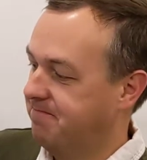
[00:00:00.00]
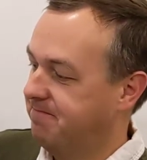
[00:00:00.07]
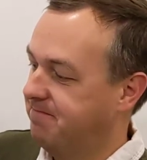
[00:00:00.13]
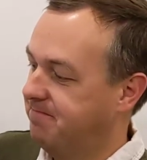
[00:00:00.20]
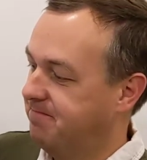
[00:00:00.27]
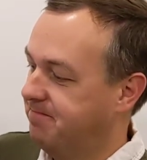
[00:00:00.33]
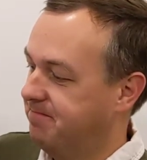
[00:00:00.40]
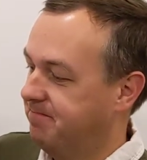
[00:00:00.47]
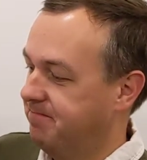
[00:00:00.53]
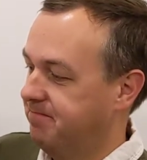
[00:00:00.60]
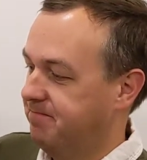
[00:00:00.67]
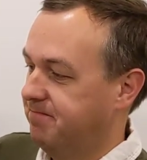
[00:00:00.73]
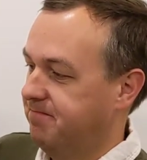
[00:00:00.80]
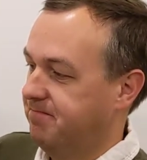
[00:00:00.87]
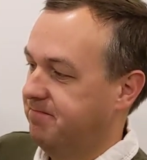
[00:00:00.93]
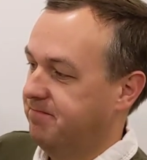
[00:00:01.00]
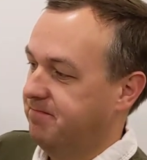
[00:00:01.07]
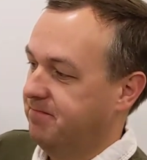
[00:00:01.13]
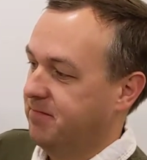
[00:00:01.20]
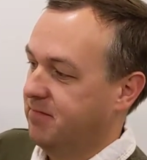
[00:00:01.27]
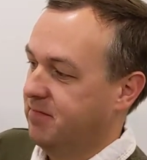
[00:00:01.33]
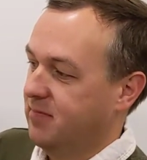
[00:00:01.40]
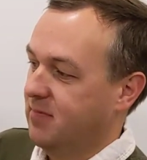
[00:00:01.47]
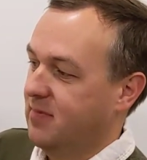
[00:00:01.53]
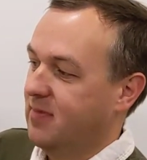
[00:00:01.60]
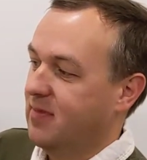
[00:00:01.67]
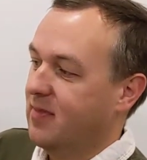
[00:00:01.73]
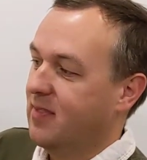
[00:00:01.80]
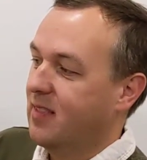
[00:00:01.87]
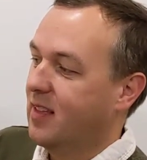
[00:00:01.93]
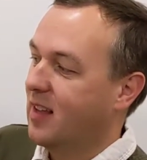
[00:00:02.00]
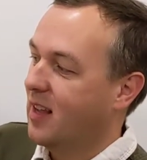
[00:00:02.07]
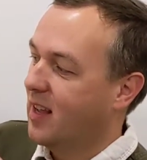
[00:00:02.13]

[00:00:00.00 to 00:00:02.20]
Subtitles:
(silence)